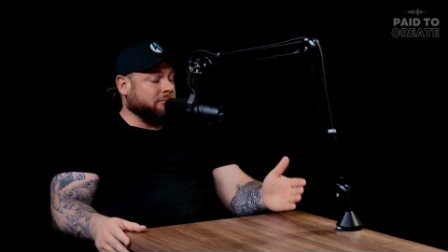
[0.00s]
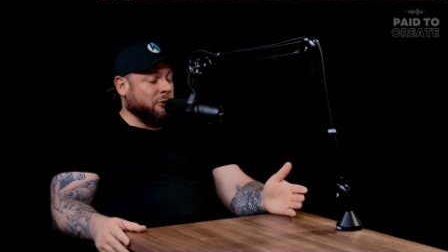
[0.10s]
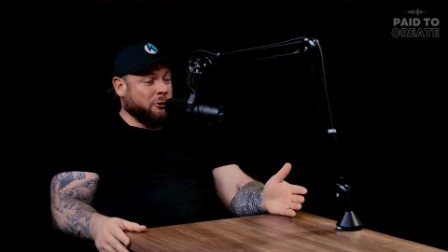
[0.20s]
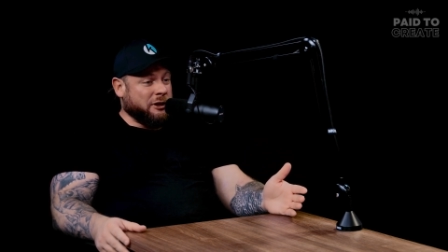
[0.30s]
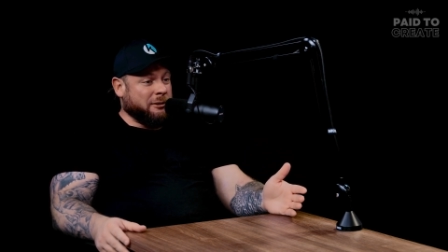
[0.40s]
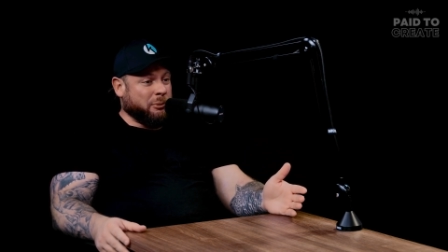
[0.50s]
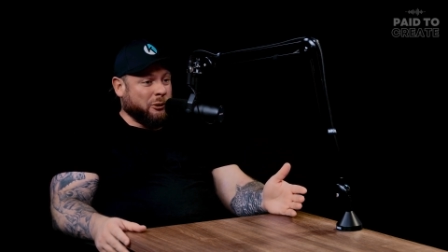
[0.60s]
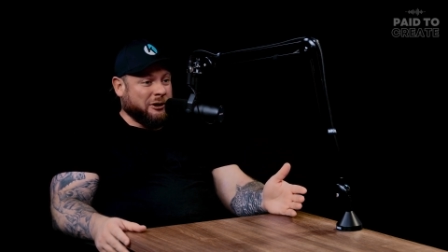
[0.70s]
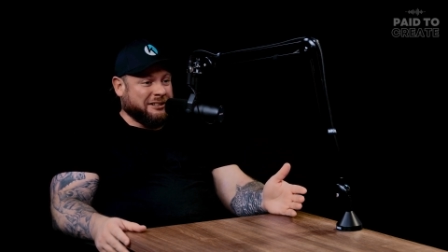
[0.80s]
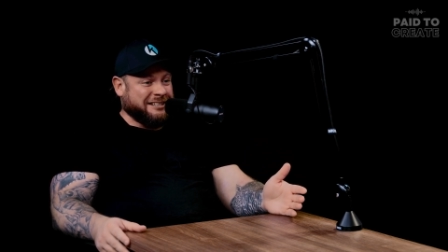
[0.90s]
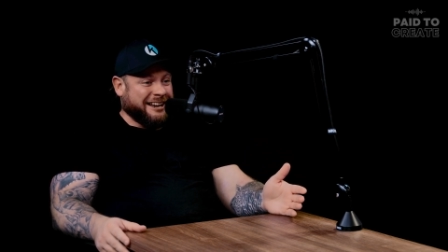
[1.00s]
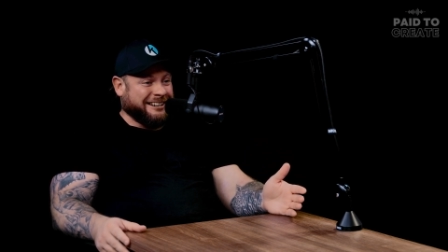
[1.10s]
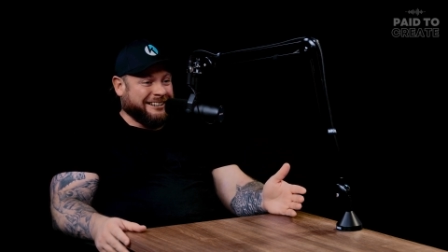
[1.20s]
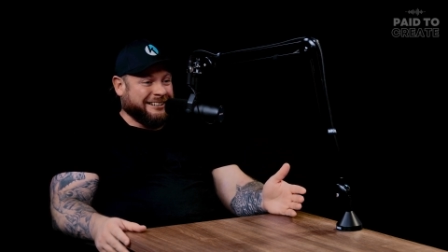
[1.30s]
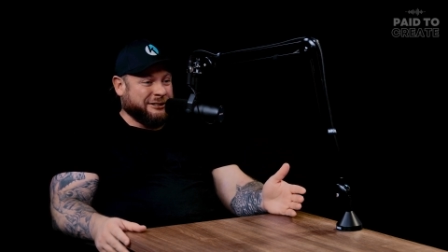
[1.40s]
all the employees
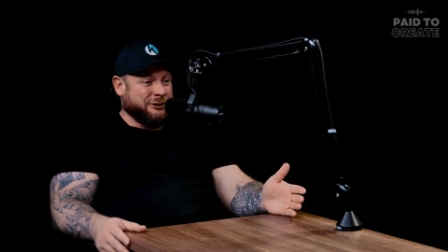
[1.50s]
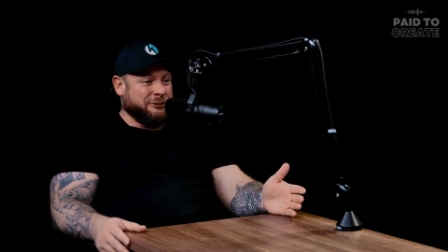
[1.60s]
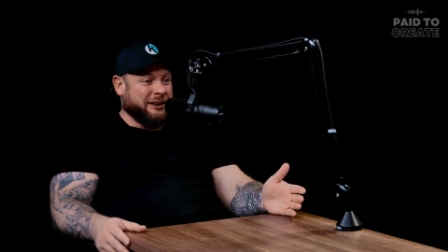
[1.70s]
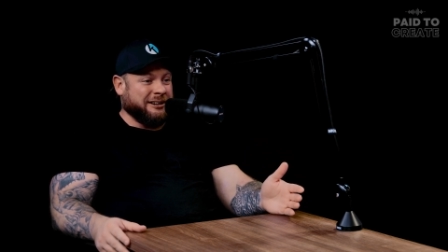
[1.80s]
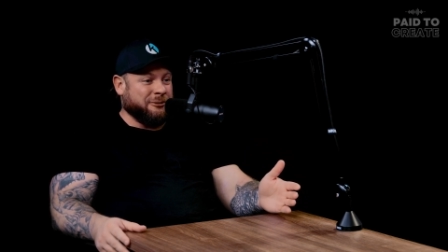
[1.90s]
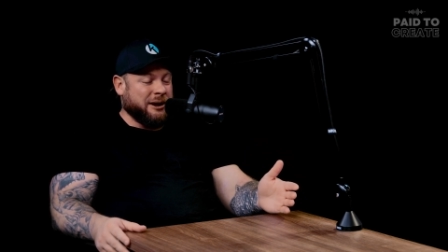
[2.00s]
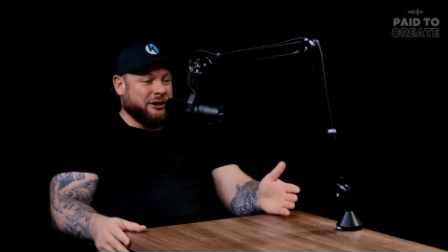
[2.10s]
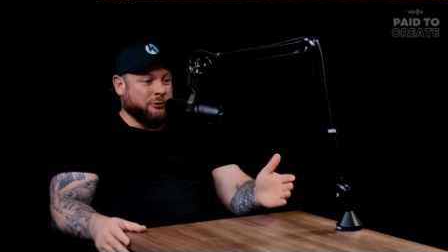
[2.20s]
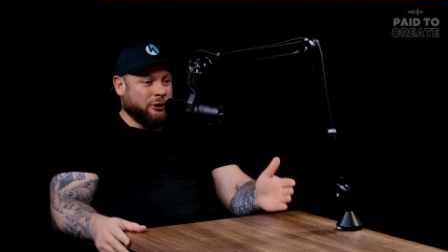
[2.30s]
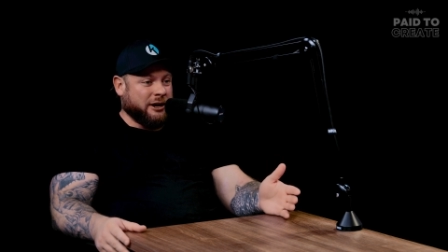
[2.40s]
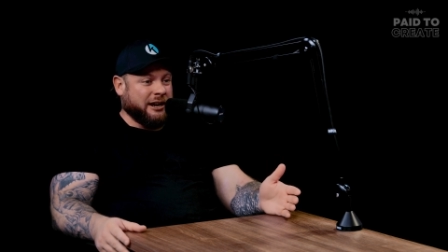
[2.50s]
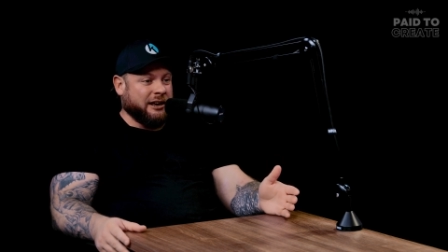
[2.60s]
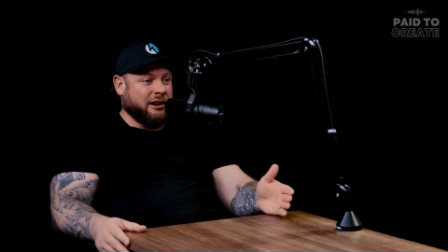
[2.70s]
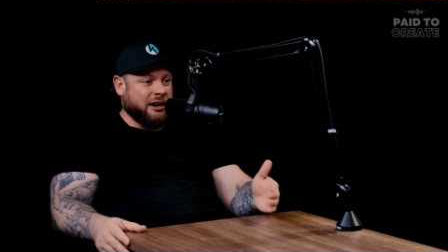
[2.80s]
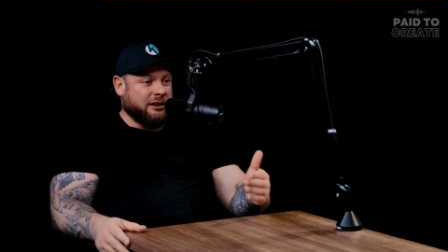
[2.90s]
technically too like the way you look at
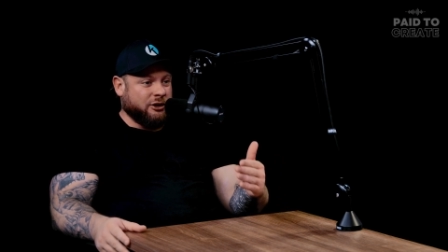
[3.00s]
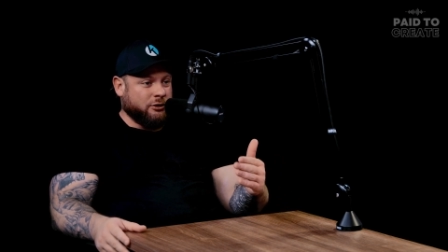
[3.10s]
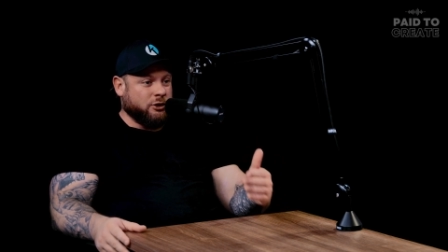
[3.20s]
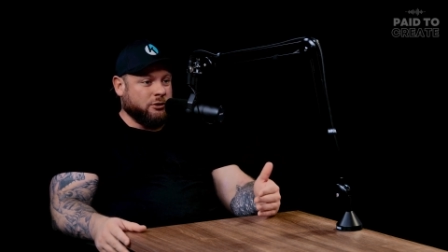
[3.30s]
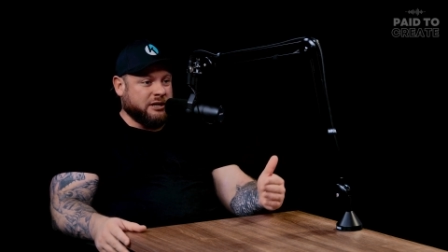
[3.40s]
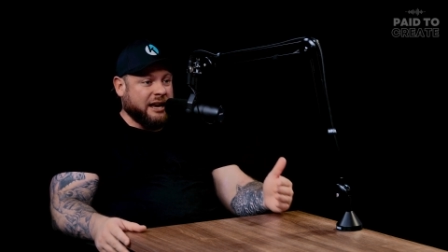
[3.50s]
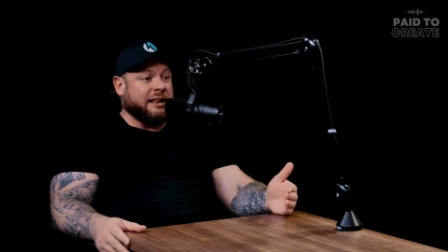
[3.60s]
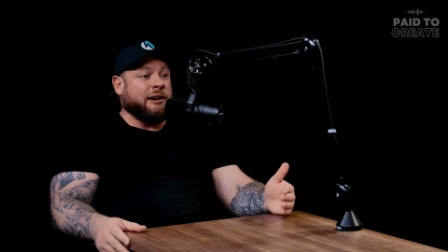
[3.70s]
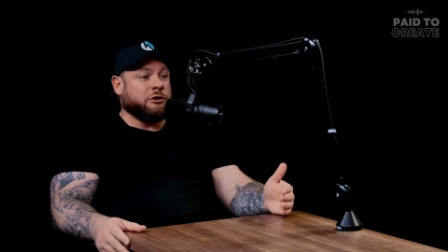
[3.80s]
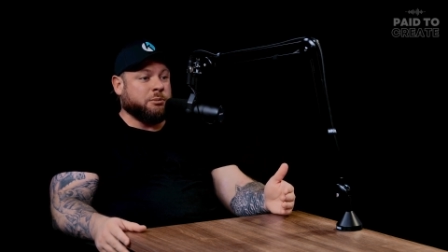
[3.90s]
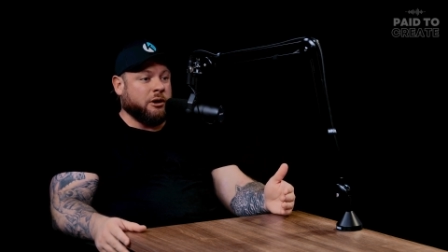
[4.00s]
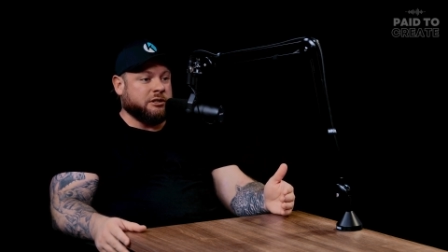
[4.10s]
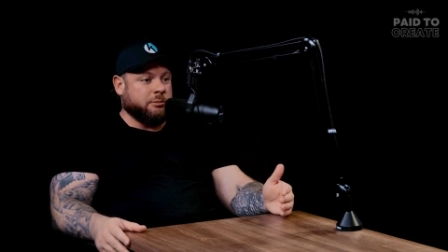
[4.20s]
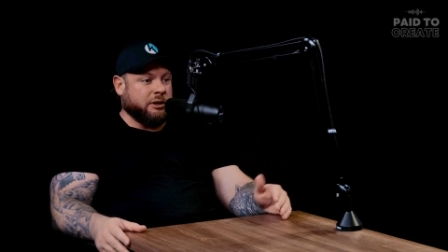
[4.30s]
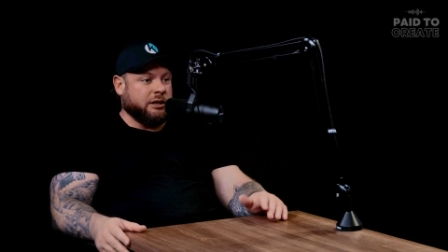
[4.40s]
it like you you take that
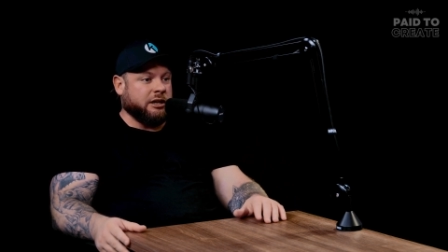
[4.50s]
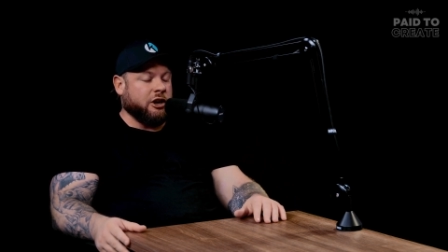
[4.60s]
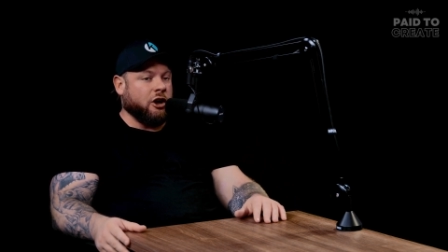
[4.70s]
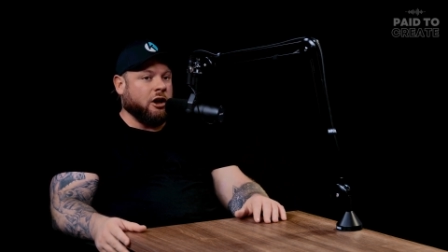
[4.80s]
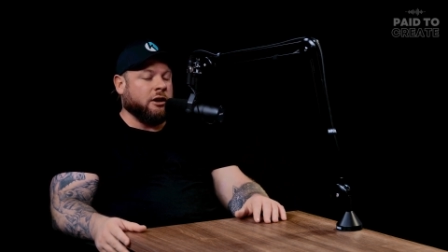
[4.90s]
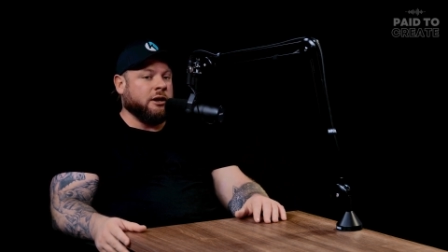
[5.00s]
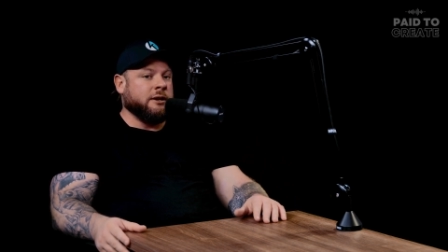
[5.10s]
responsibility on